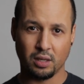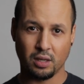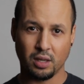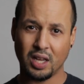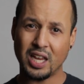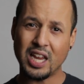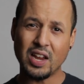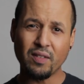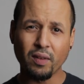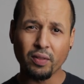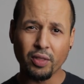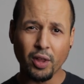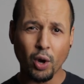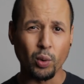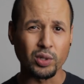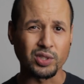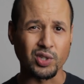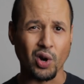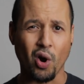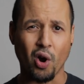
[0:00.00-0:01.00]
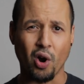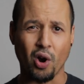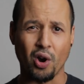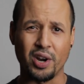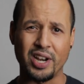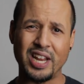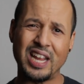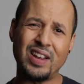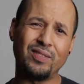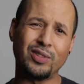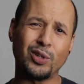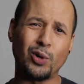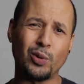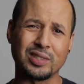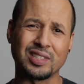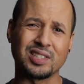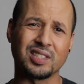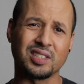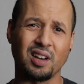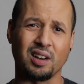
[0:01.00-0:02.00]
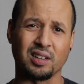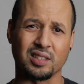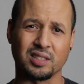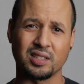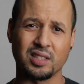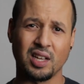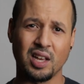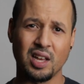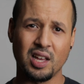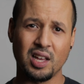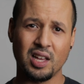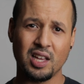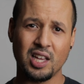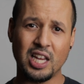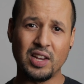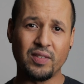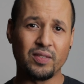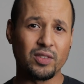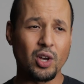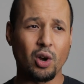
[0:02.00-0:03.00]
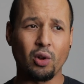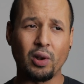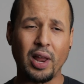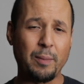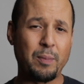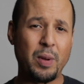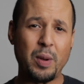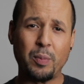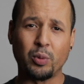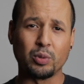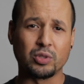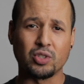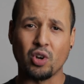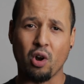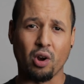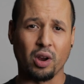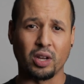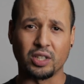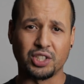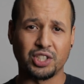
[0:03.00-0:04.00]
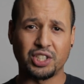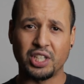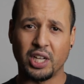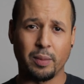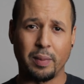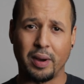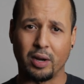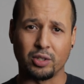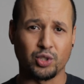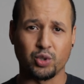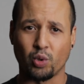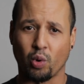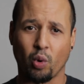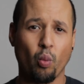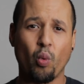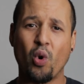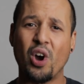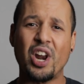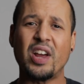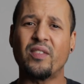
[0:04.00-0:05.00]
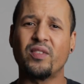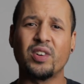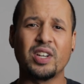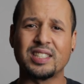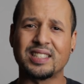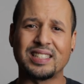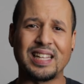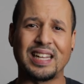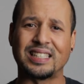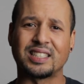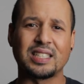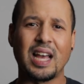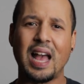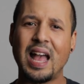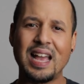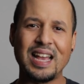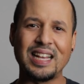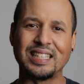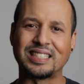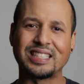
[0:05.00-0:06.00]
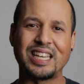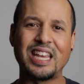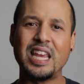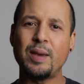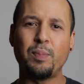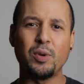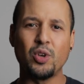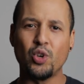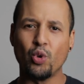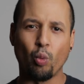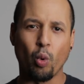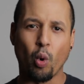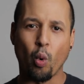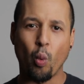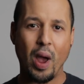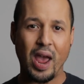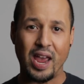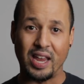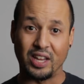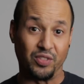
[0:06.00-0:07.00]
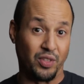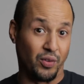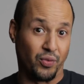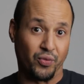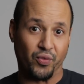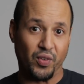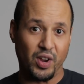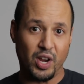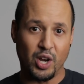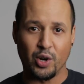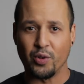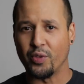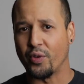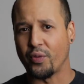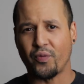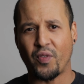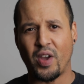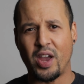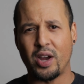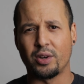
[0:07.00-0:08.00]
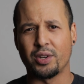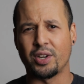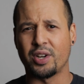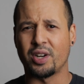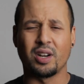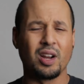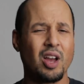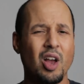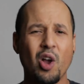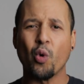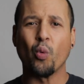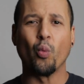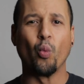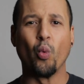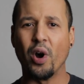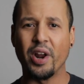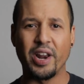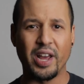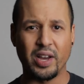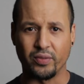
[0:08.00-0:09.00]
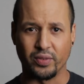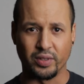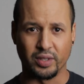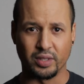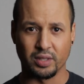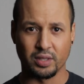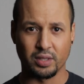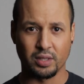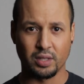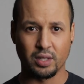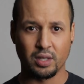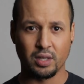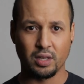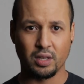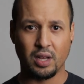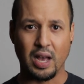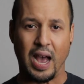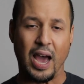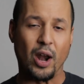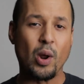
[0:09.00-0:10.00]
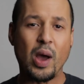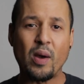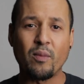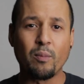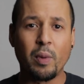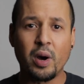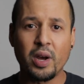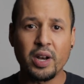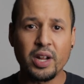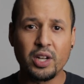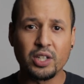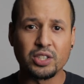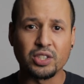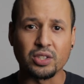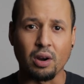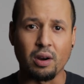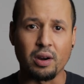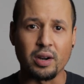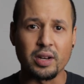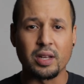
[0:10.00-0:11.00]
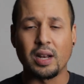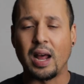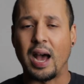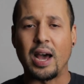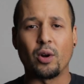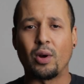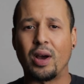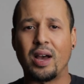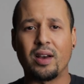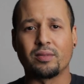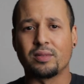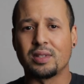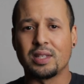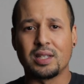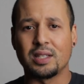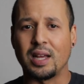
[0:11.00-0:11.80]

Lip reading: Even though it's hard, even though it sucks, even though like people are talking shit about you or whatever it is is keeping you away, the fear, the failure, whatever. I don't have money to start it. I don't have this.